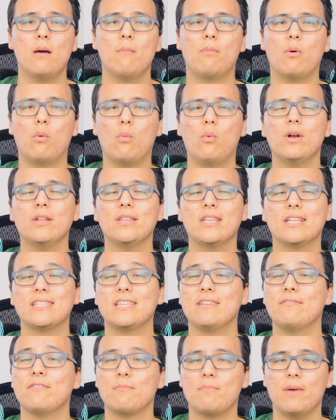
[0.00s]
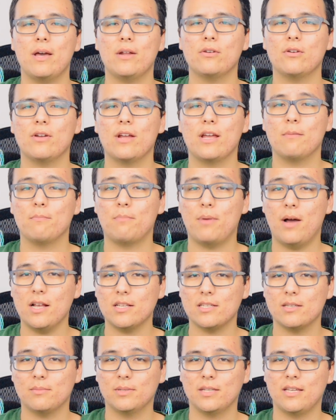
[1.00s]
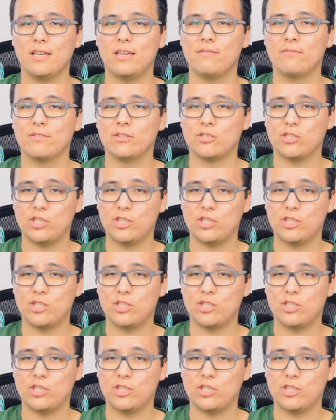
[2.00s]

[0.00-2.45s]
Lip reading: but one that's even better and possibly even